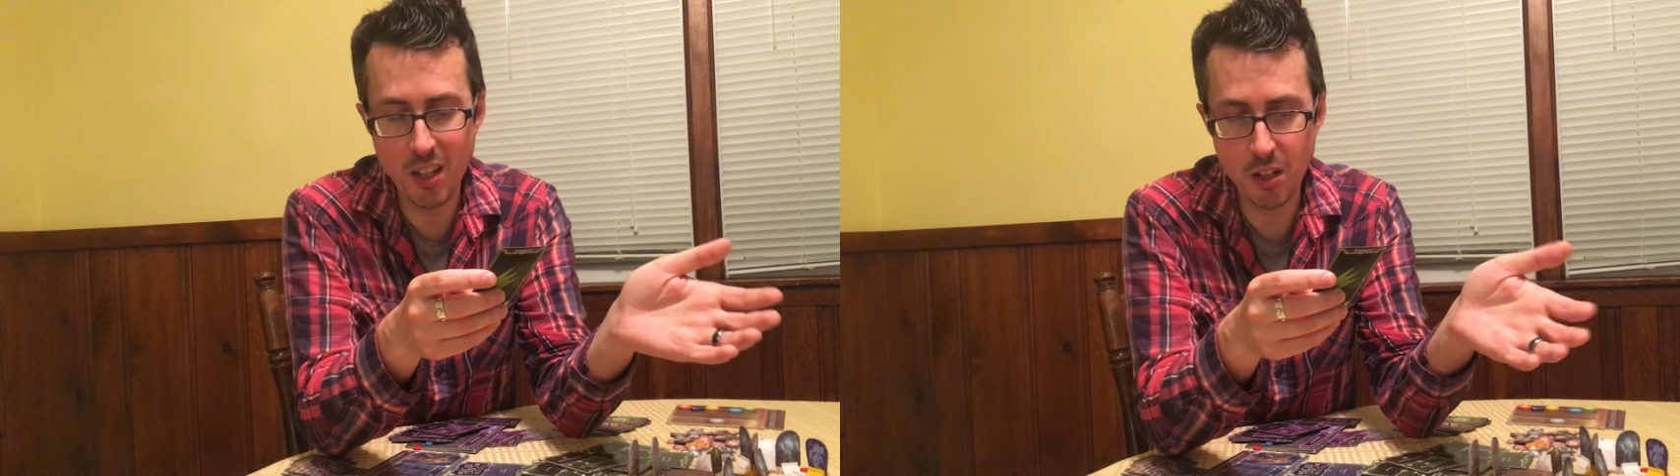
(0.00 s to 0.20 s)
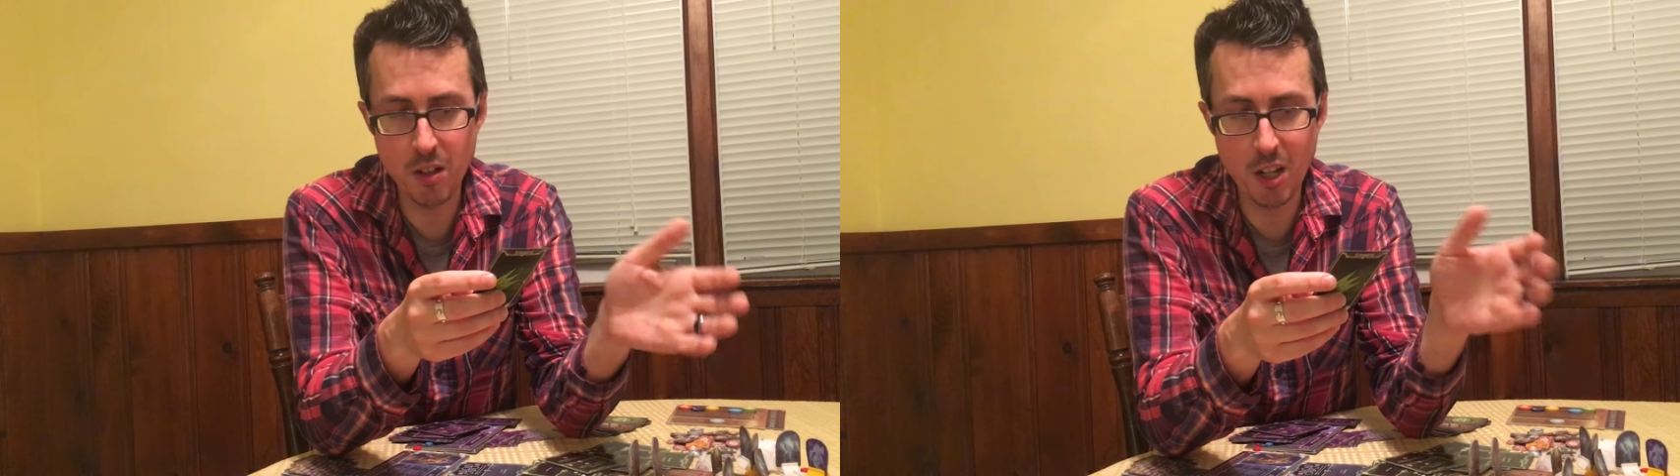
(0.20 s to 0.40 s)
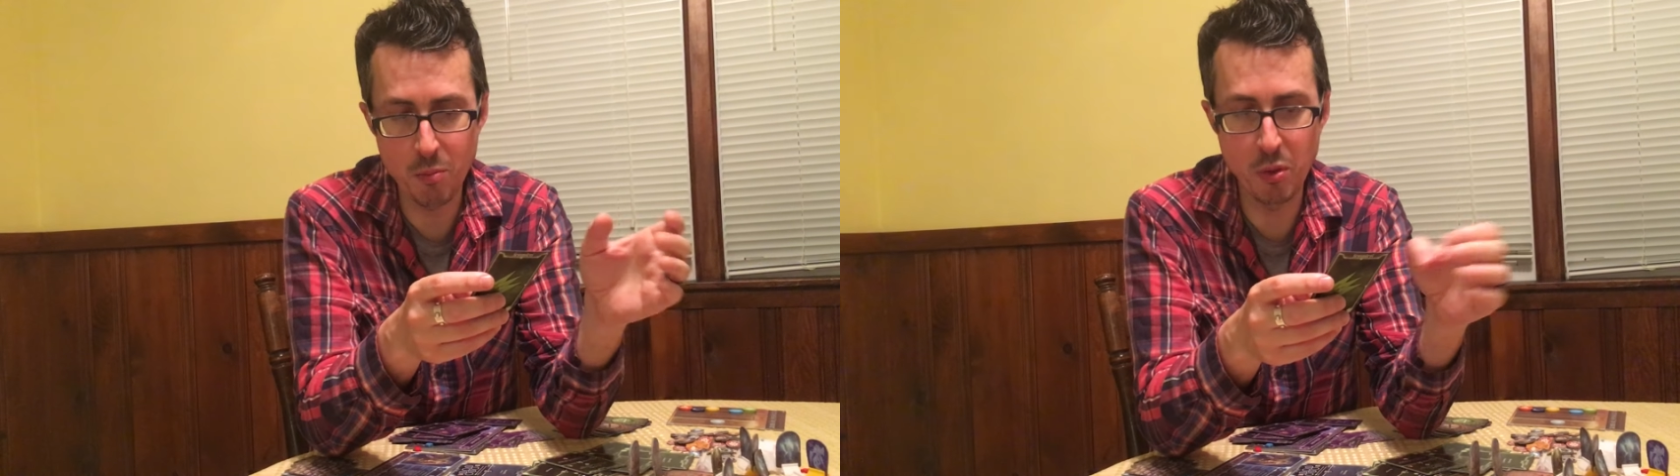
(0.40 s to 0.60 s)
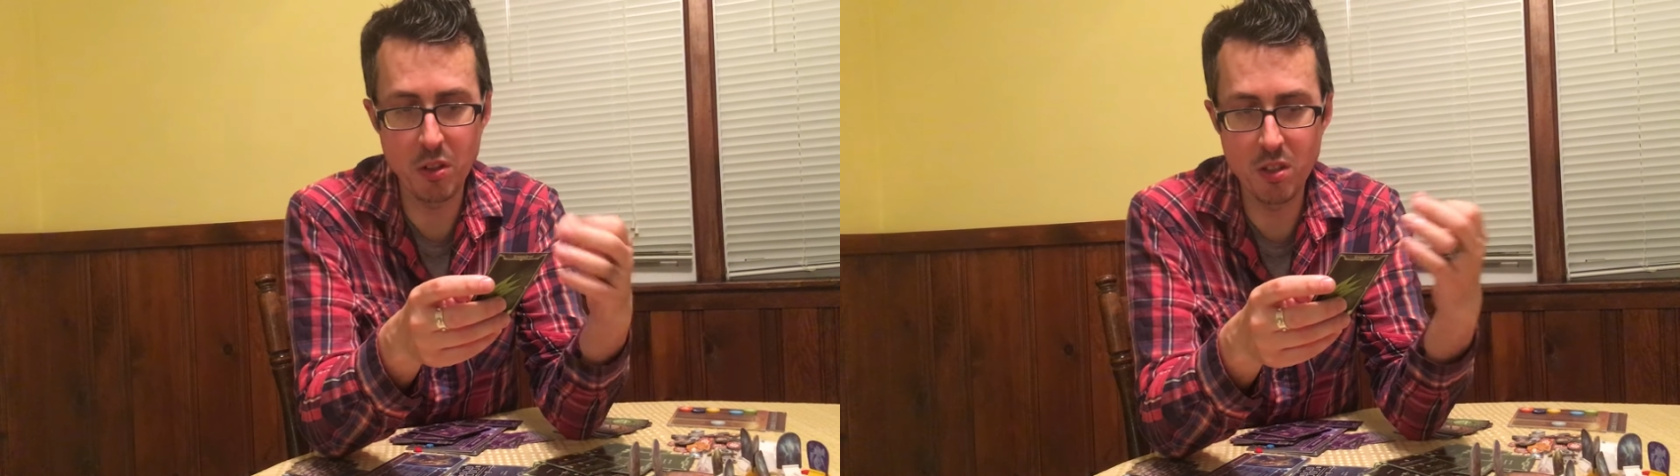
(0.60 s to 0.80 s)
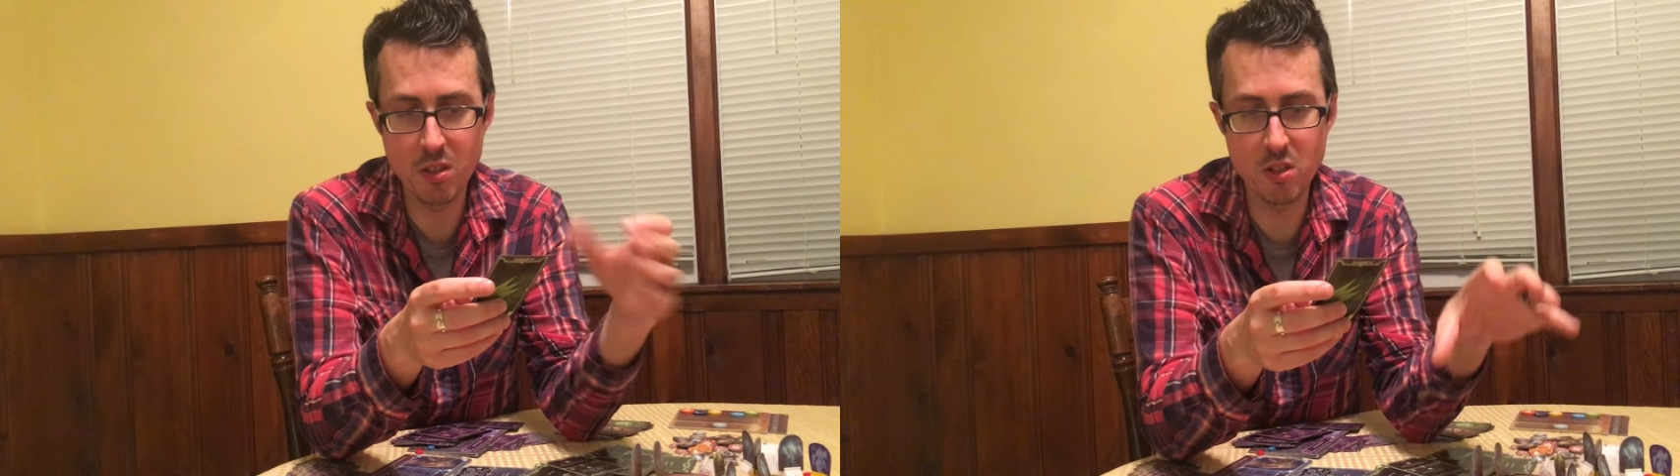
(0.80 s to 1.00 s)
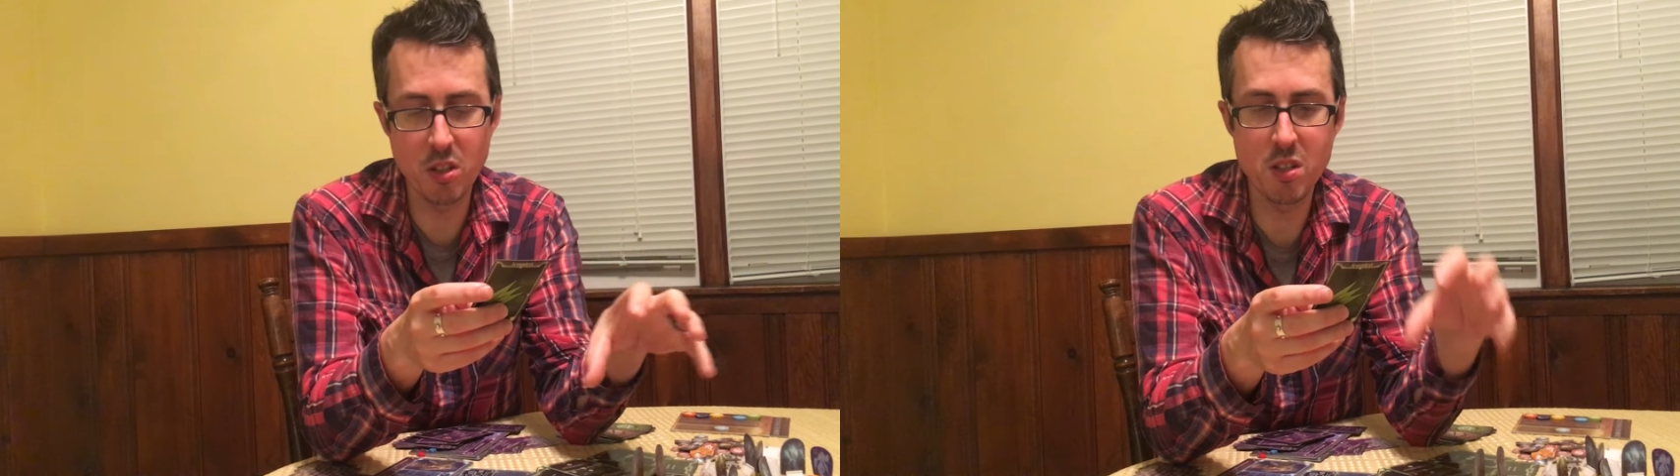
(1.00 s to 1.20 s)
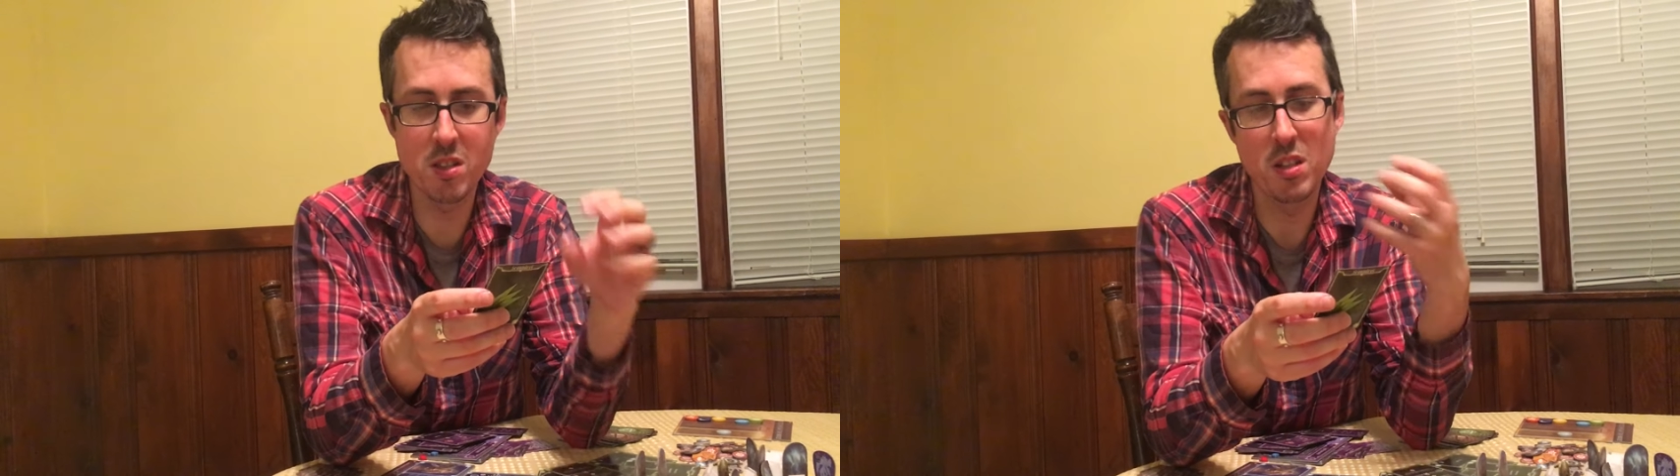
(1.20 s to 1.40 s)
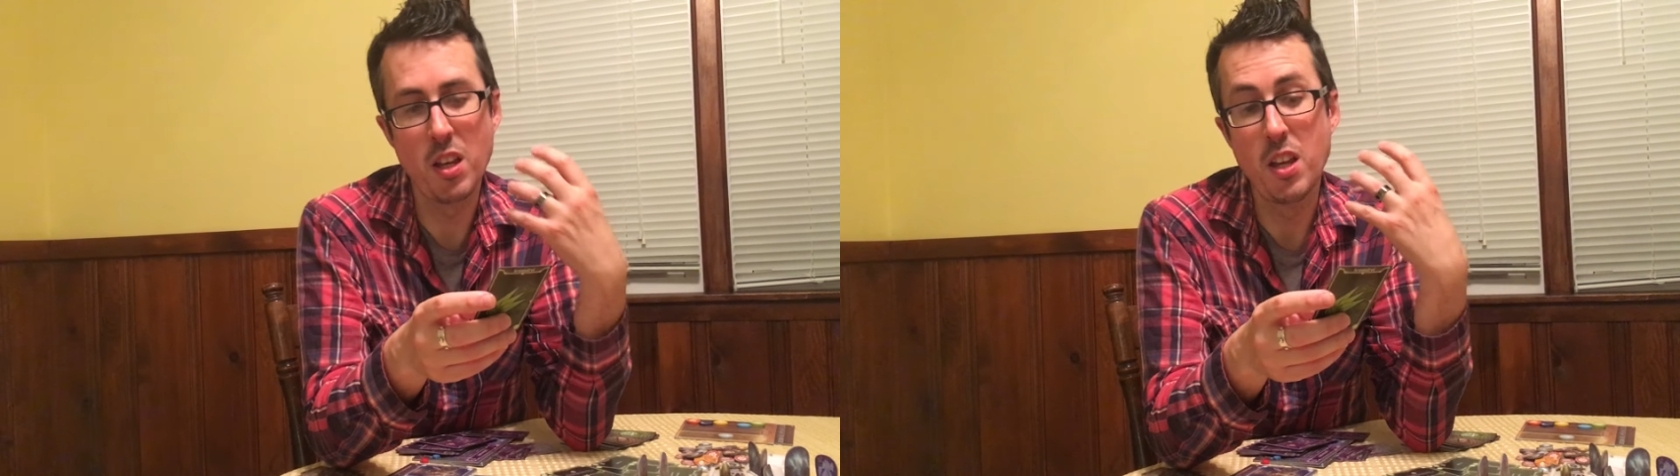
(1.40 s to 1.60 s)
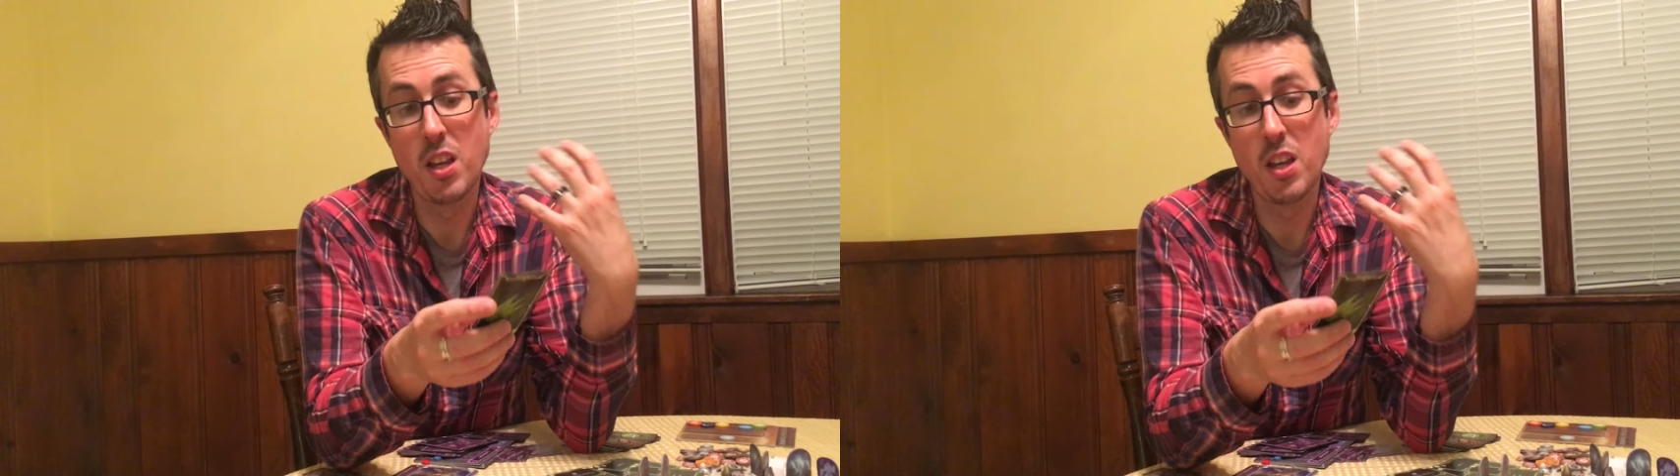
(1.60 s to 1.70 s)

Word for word: that great, but just